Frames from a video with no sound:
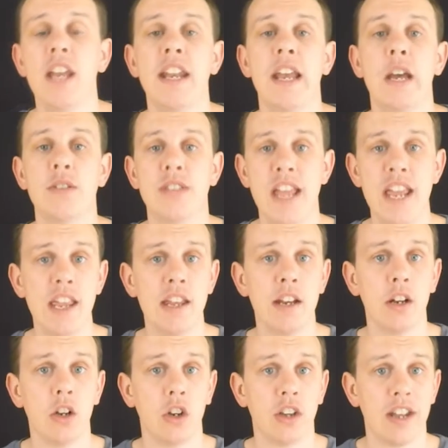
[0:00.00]
Now, taking
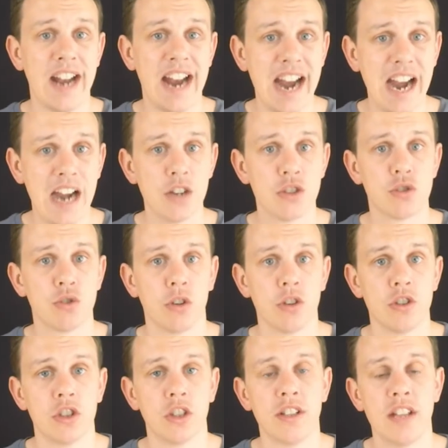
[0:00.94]
a look at our
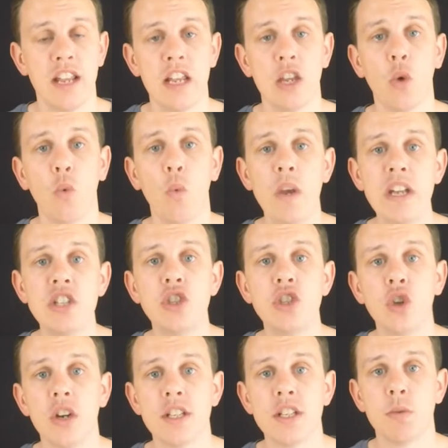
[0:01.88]
structure, think which
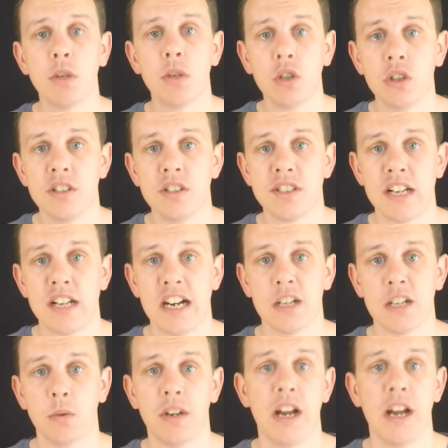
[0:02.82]
joints we could
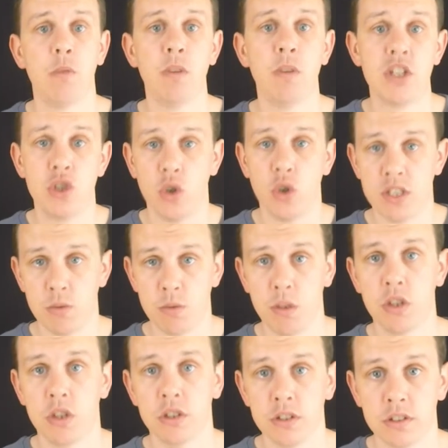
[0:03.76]
start with and which joints we
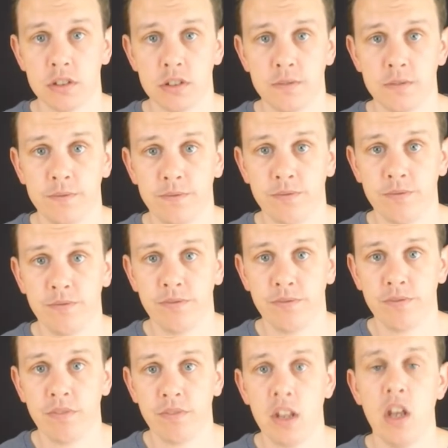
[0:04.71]
couldn't.
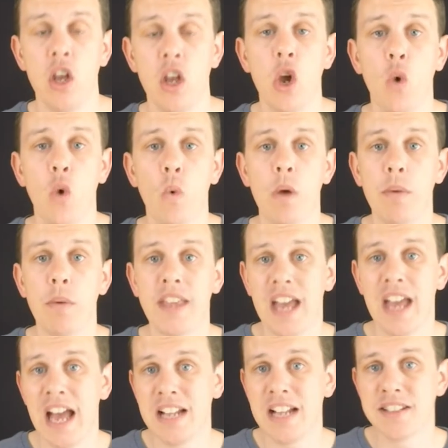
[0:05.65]
Well, we
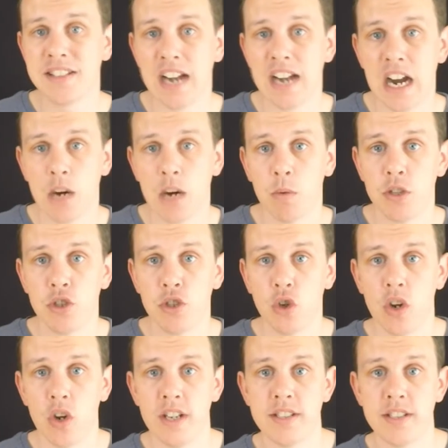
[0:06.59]
can't start with
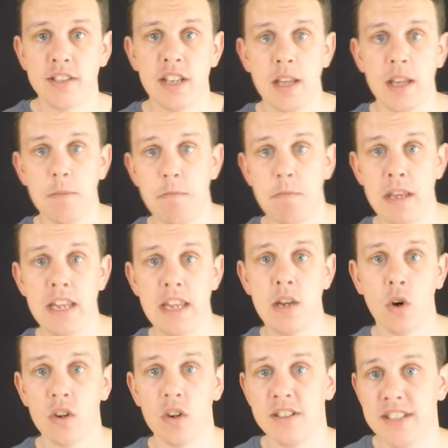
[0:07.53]
joints B
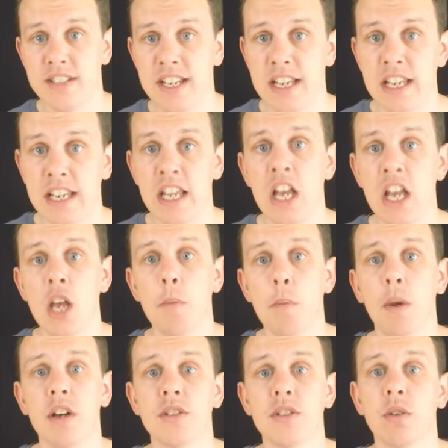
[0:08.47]
or D
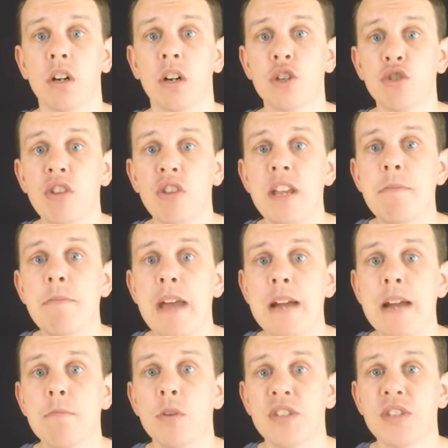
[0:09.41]
because there are three
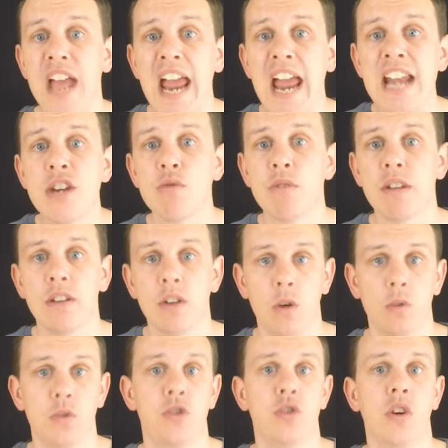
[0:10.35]
members entering
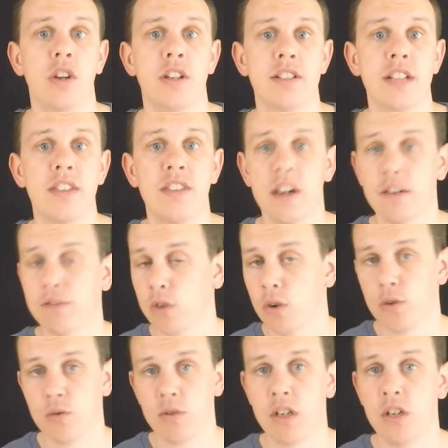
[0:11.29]
those joints and
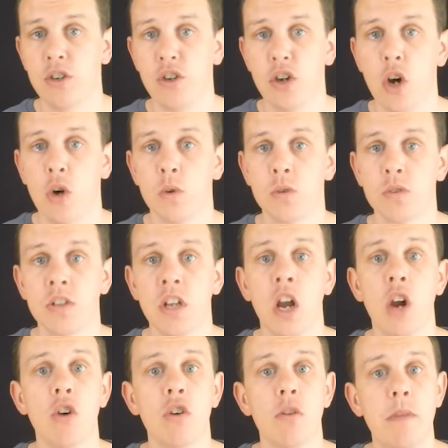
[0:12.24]
therefore three unknowns.
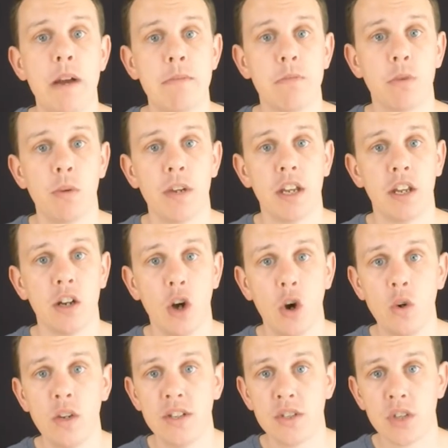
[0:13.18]
Remember, we can
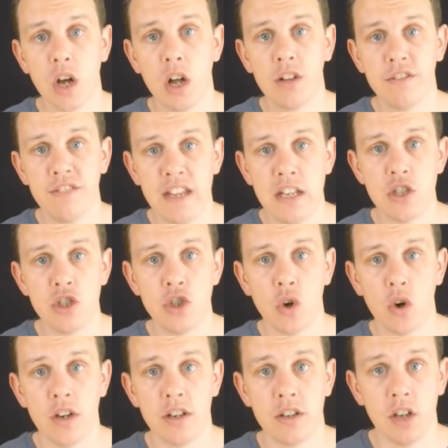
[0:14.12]
only solve each
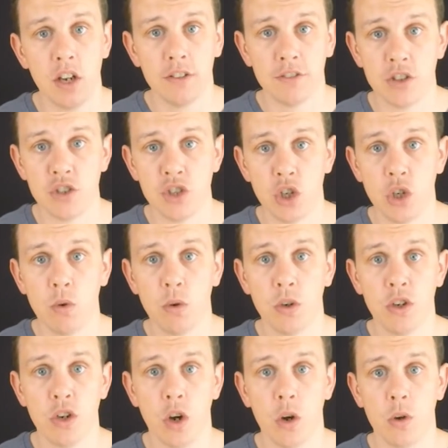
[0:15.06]
joint for two
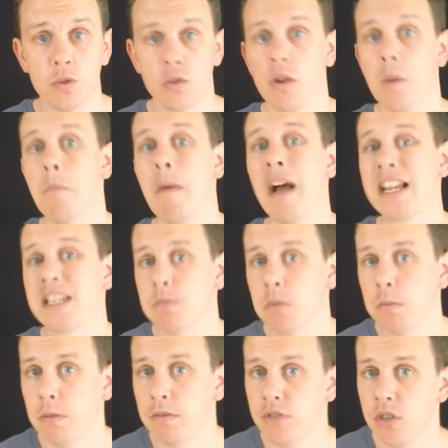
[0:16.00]
unknowns or a
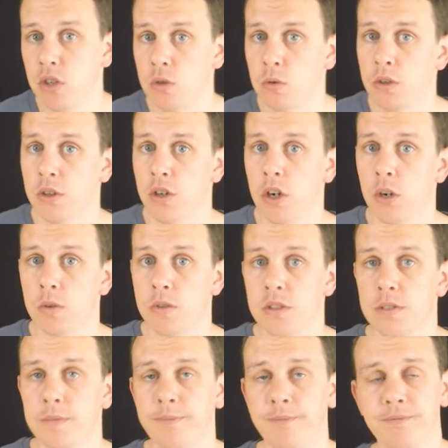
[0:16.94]
maximum of two
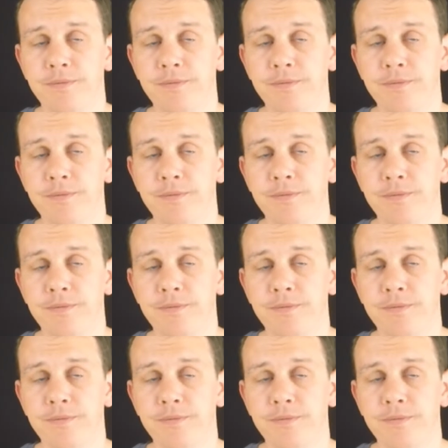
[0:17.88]
unknowns.